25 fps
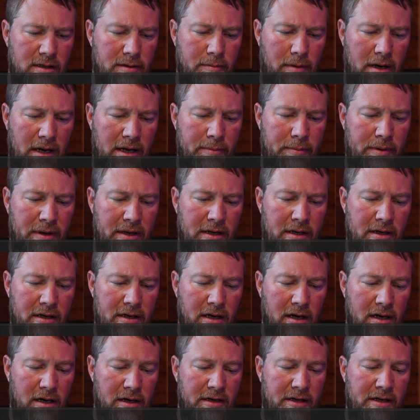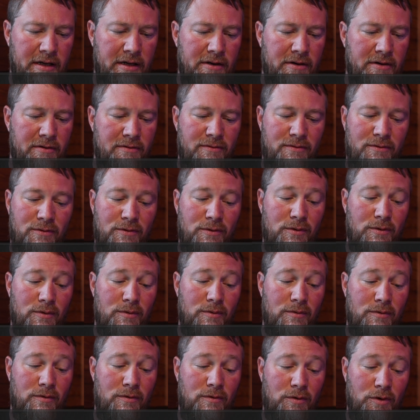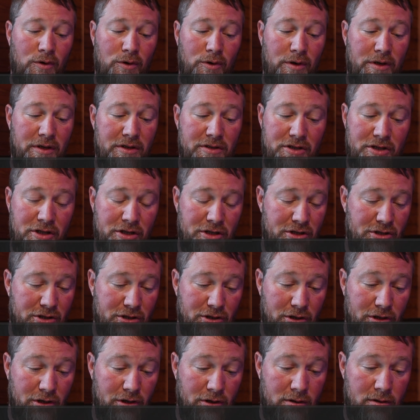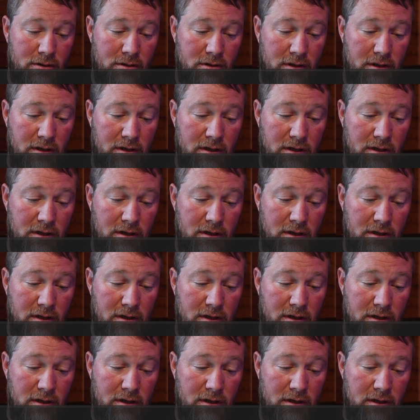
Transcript: in my opinion, honey and fruit is just sugar.